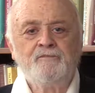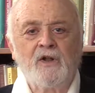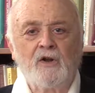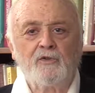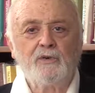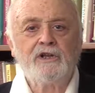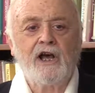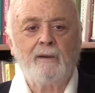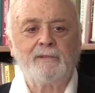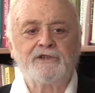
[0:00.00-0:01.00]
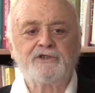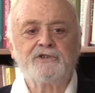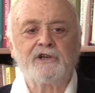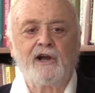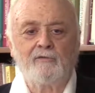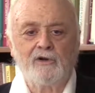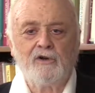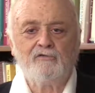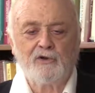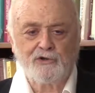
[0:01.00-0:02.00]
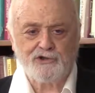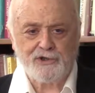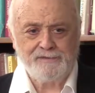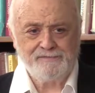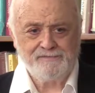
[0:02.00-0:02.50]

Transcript: there are 3 topics to cover first.